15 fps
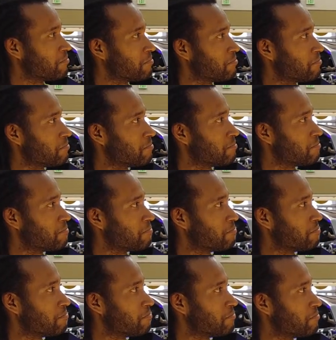
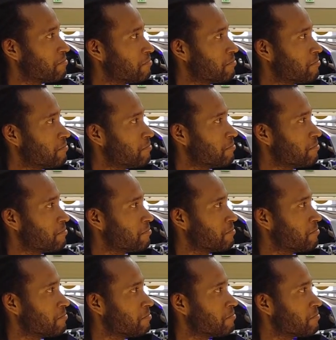
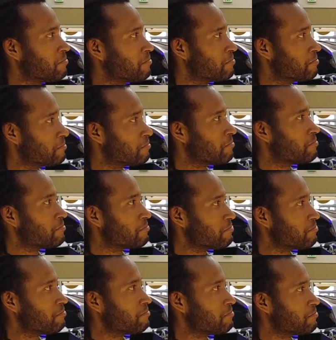
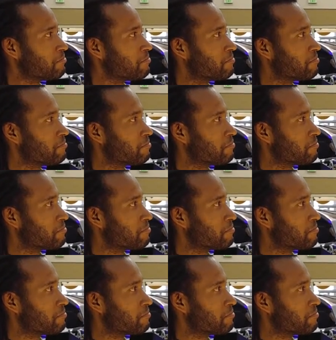This person isn't speaking.